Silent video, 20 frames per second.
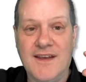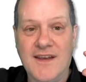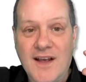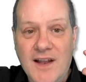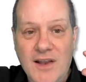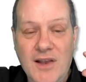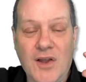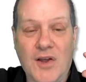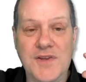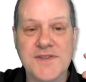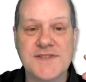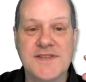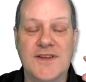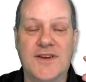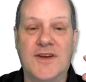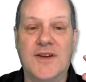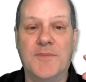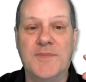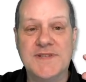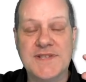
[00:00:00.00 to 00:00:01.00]
a loss that
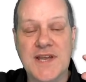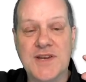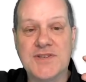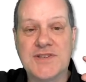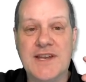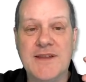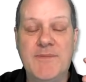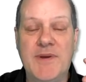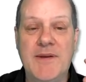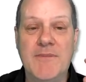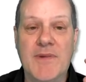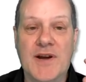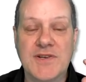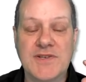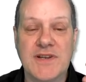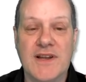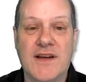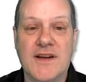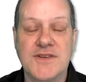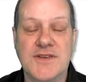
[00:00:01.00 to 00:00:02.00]
could potentially be
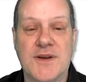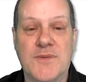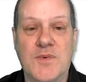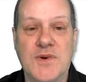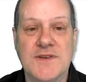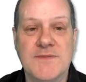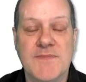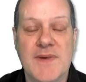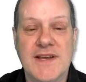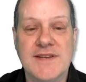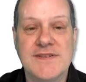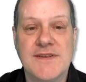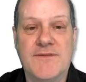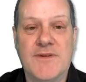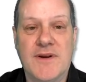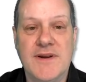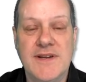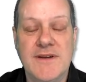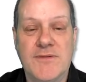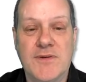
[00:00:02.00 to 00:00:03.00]
much larger, which makes it
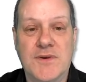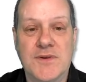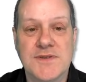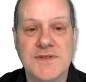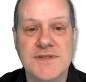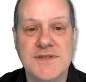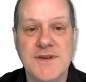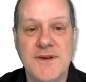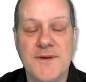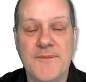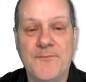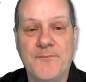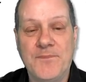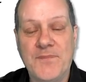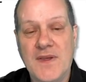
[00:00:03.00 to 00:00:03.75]
very difficult to do.